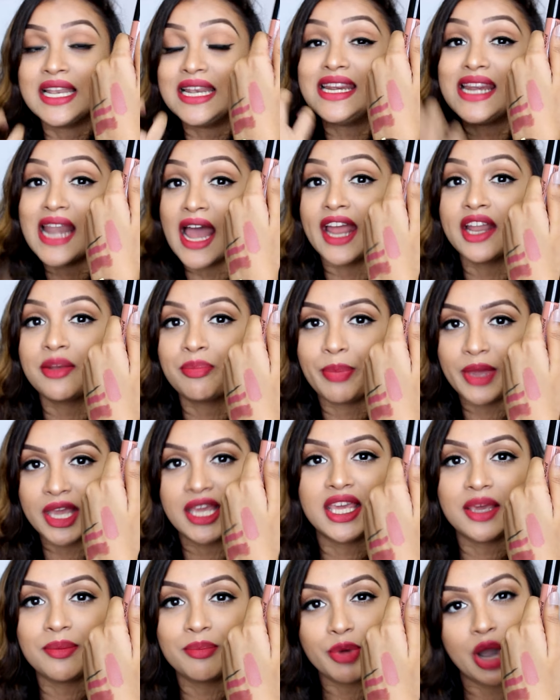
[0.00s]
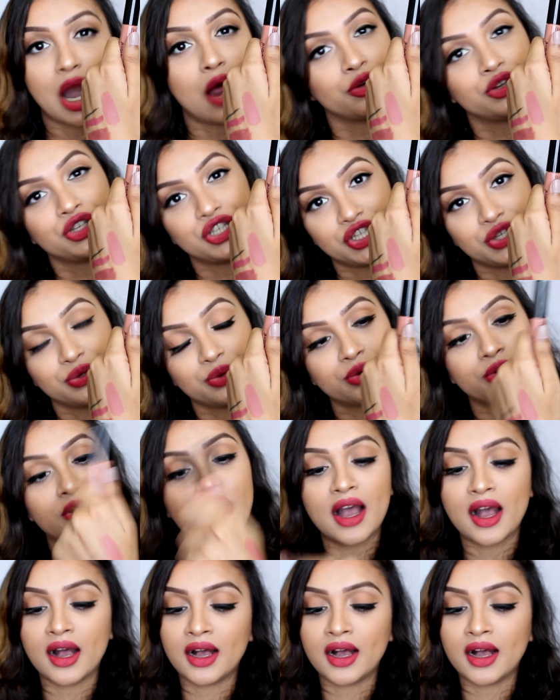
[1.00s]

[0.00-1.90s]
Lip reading: light pinky brown nude.